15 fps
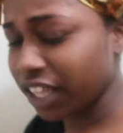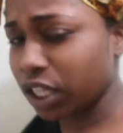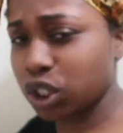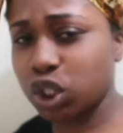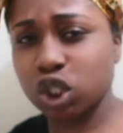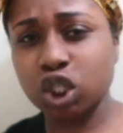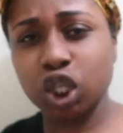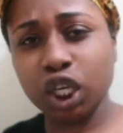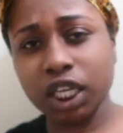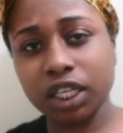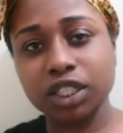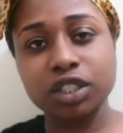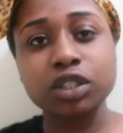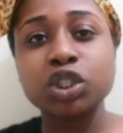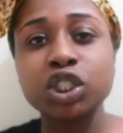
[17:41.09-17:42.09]
Then she's
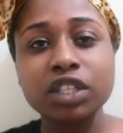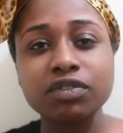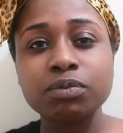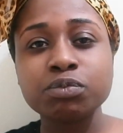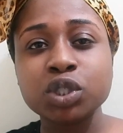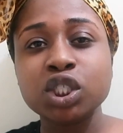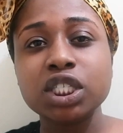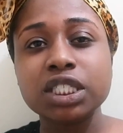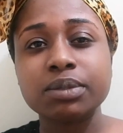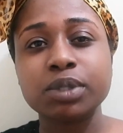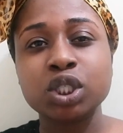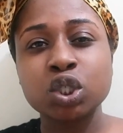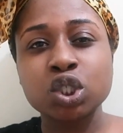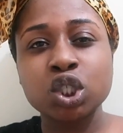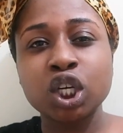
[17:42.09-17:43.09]
looking, she even cheesed me.
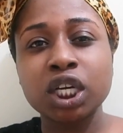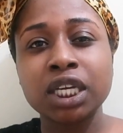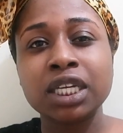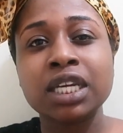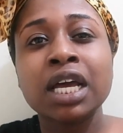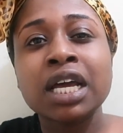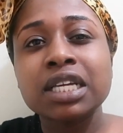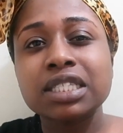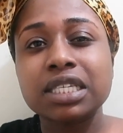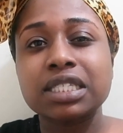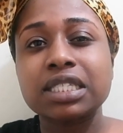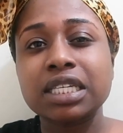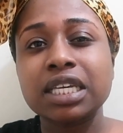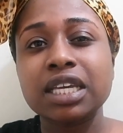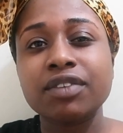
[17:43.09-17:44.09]
She's looking to
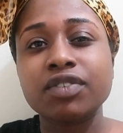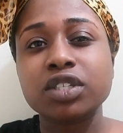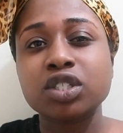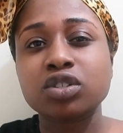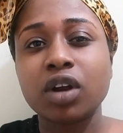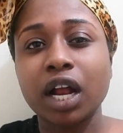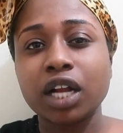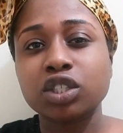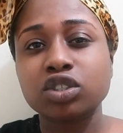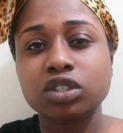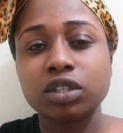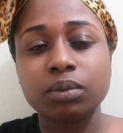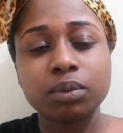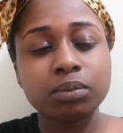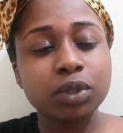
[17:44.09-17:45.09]
see if it's scratched or something.